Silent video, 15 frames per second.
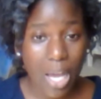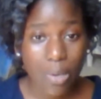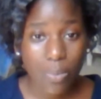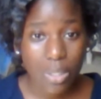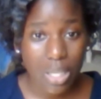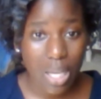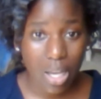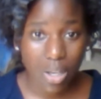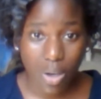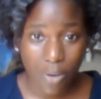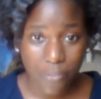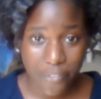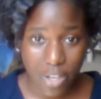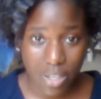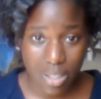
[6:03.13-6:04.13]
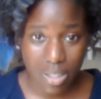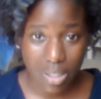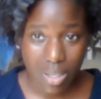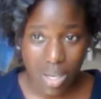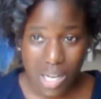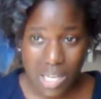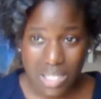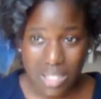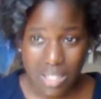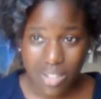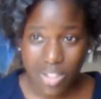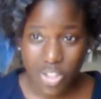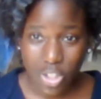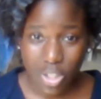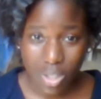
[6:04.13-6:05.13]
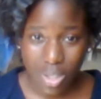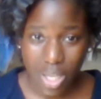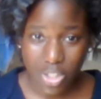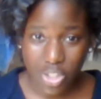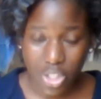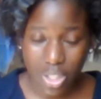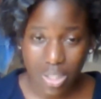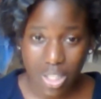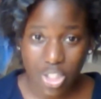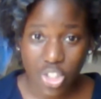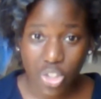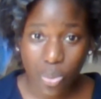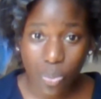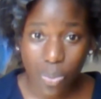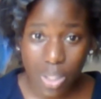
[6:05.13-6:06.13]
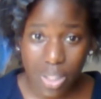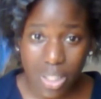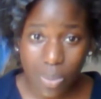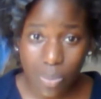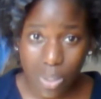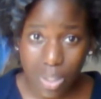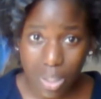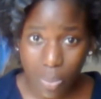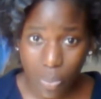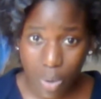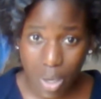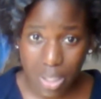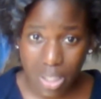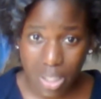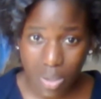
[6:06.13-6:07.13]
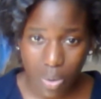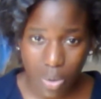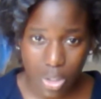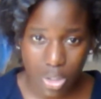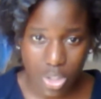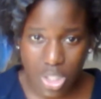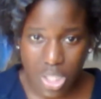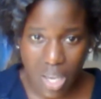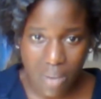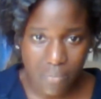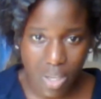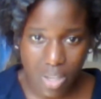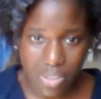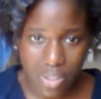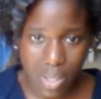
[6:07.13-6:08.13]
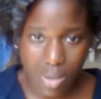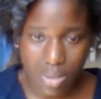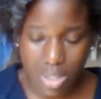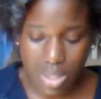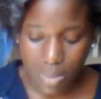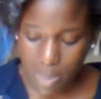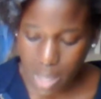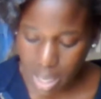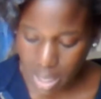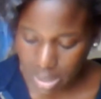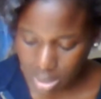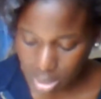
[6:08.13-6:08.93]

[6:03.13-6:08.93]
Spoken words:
I would not go for any signature collection unless you really want it, or you just have nothing else to buy.